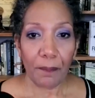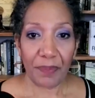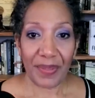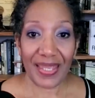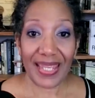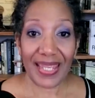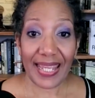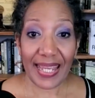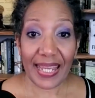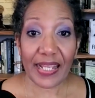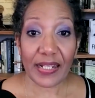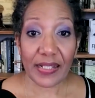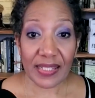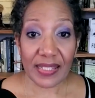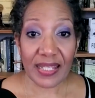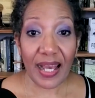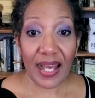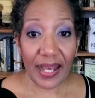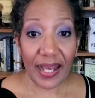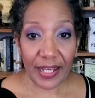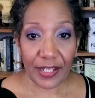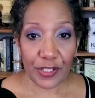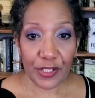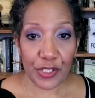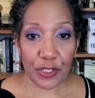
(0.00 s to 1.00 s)
being
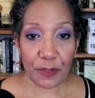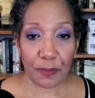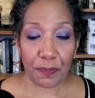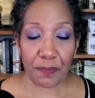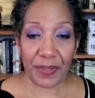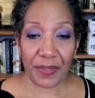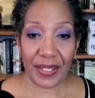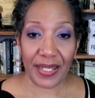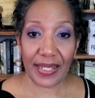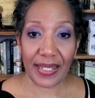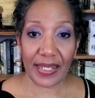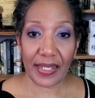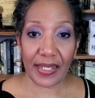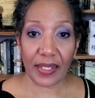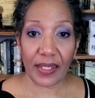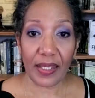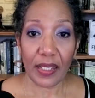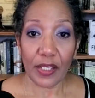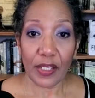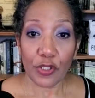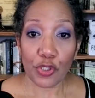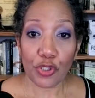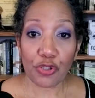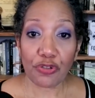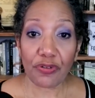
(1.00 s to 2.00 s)
touched, being
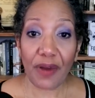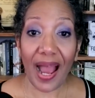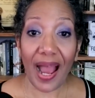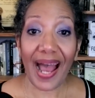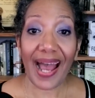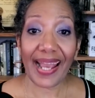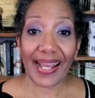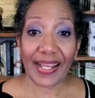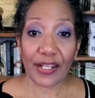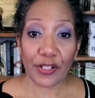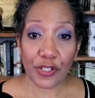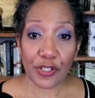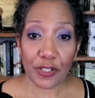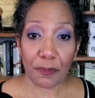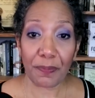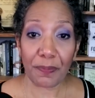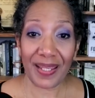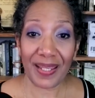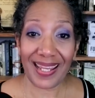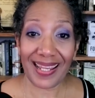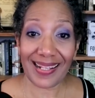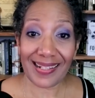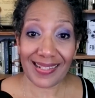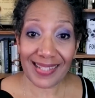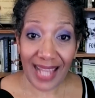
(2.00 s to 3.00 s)

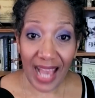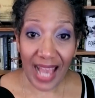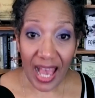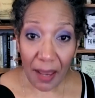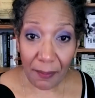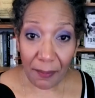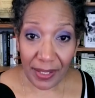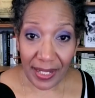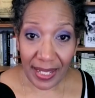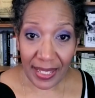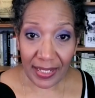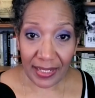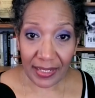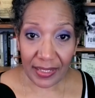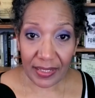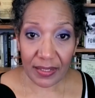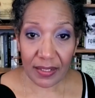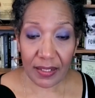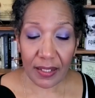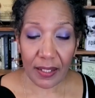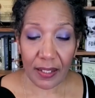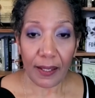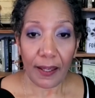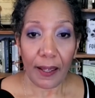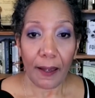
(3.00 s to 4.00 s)

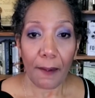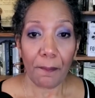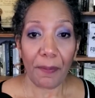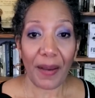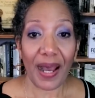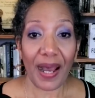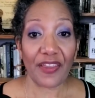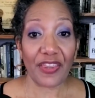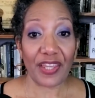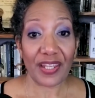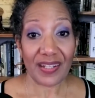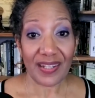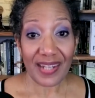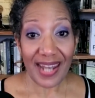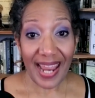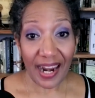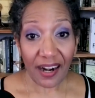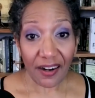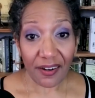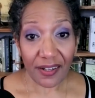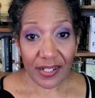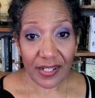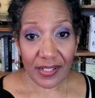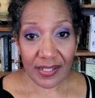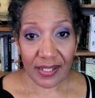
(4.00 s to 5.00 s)
dominated by the
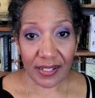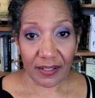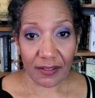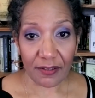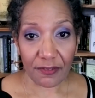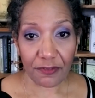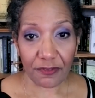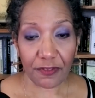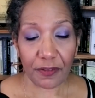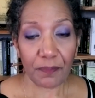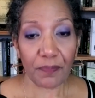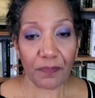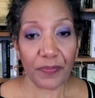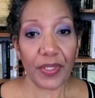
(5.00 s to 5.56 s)
narrative